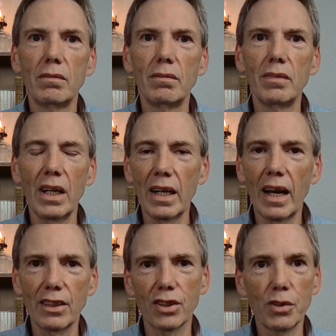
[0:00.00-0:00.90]
It
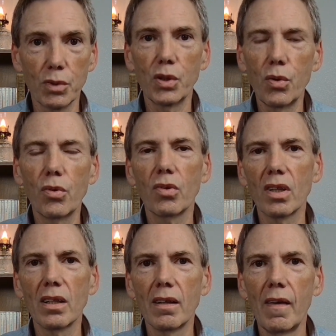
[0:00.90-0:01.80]
actually reduces it.
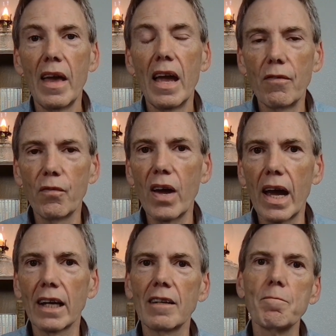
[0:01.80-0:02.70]
In
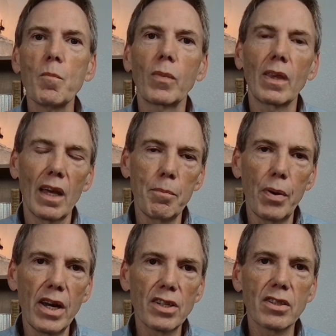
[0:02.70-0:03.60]
fact, in
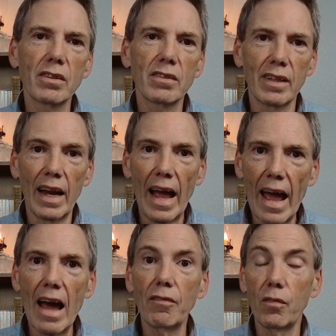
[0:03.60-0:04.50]
patients that
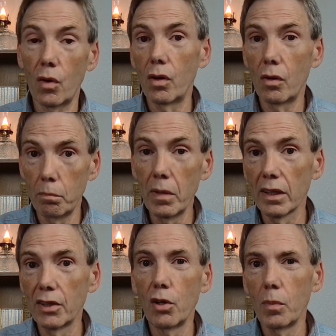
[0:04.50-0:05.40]
have
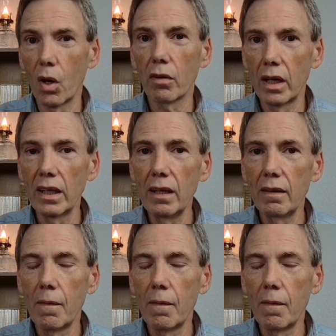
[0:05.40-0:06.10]
melanoma already,